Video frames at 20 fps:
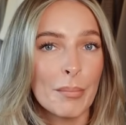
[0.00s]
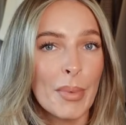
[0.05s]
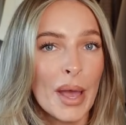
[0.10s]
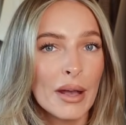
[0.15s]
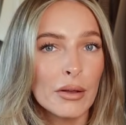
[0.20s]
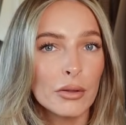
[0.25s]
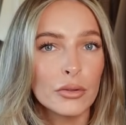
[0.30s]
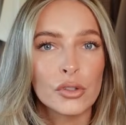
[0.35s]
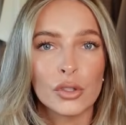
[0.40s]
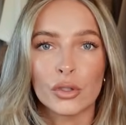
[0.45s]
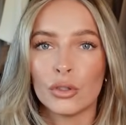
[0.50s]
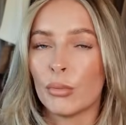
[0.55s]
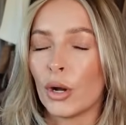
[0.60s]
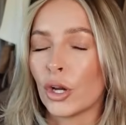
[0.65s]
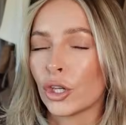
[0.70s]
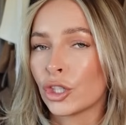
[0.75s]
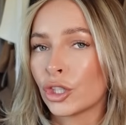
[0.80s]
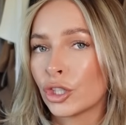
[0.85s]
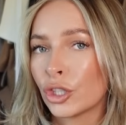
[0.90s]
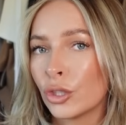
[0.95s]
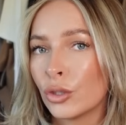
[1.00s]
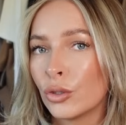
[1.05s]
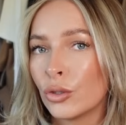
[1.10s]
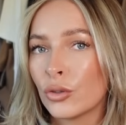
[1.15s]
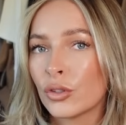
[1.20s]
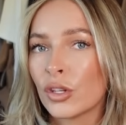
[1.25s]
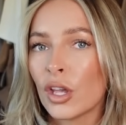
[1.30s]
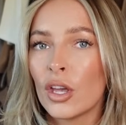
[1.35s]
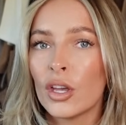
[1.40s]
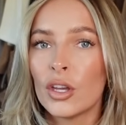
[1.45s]
belt or my
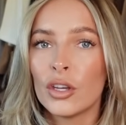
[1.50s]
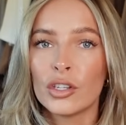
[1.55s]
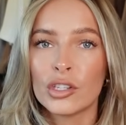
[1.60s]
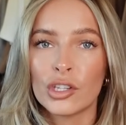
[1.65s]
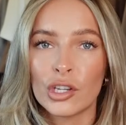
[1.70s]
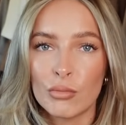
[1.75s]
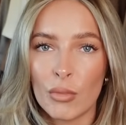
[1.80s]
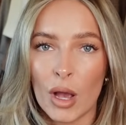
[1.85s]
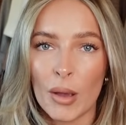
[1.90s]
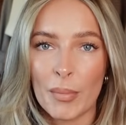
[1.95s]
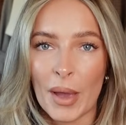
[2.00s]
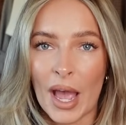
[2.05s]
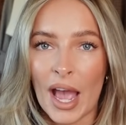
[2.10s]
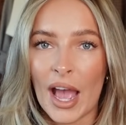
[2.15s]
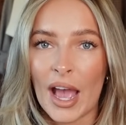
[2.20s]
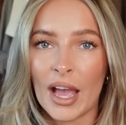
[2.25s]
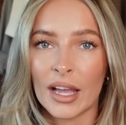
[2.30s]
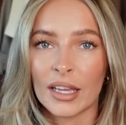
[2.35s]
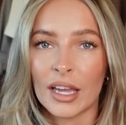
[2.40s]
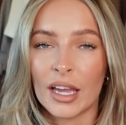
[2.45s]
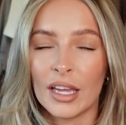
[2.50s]
shoes to my bag,